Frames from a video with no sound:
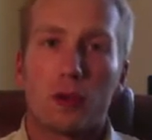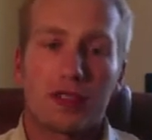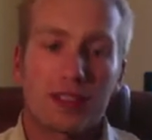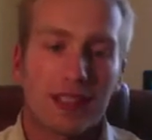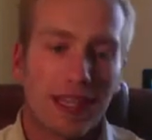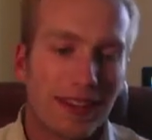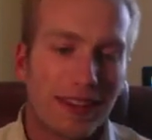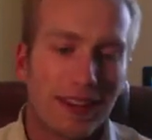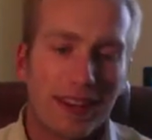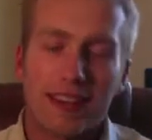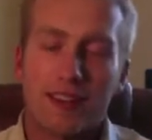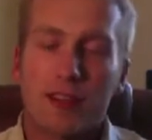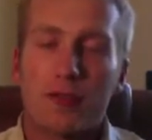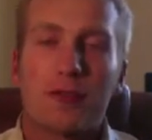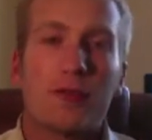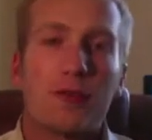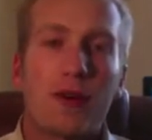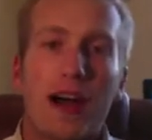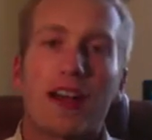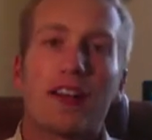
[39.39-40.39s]
It's kind of that
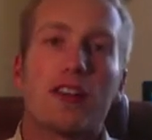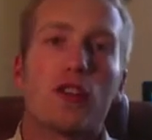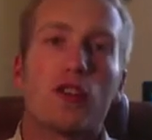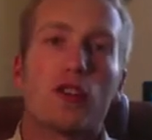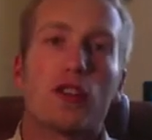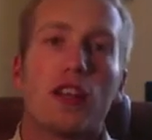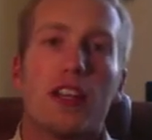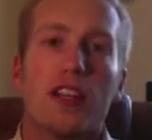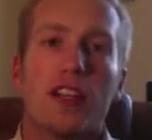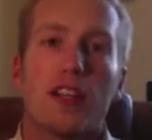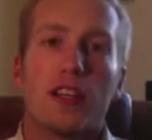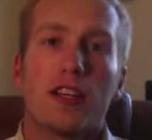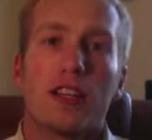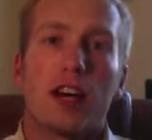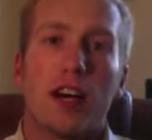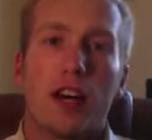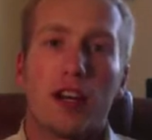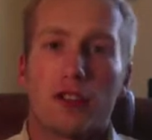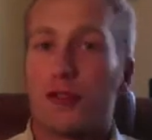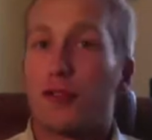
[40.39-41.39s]
final
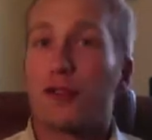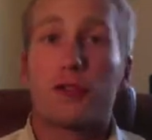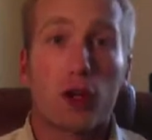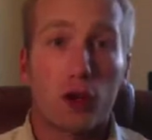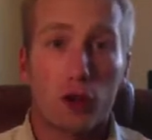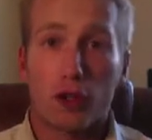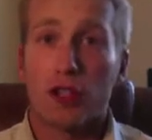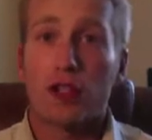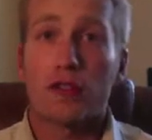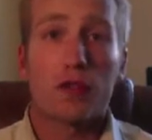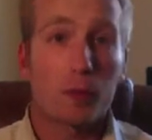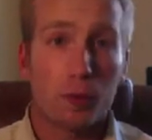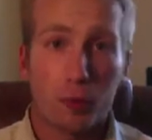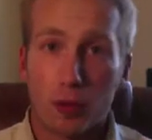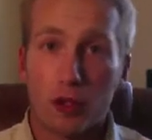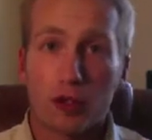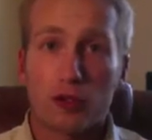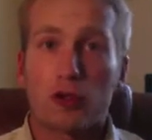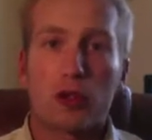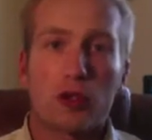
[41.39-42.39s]
starting of the
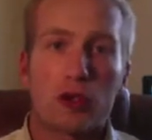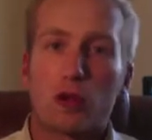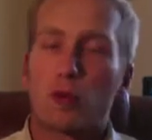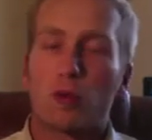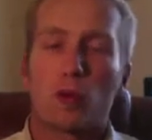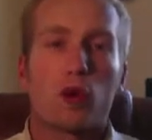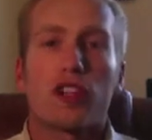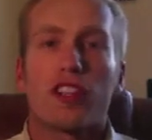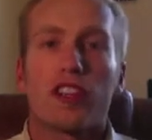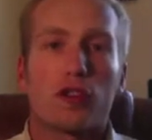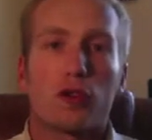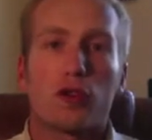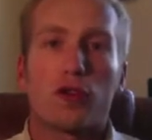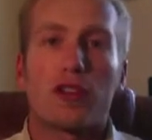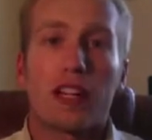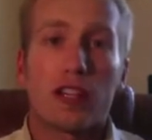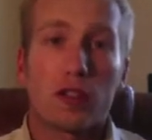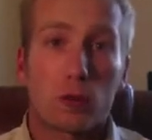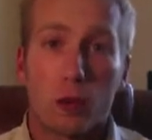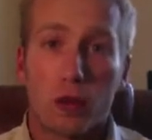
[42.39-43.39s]
brick so you can really
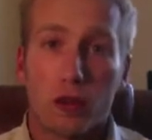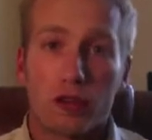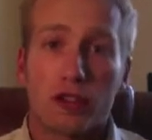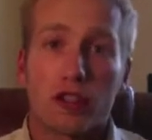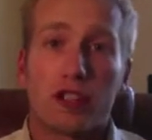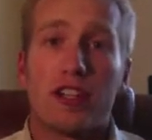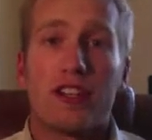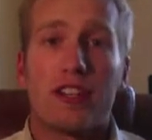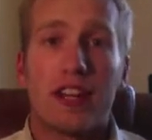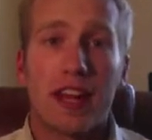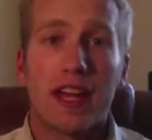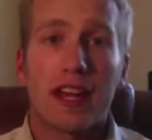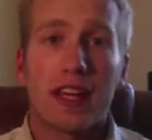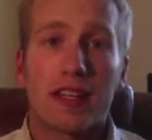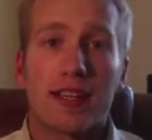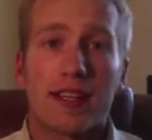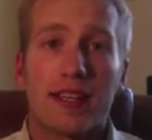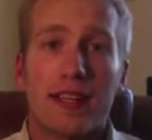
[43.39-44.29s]
understand what it's going to take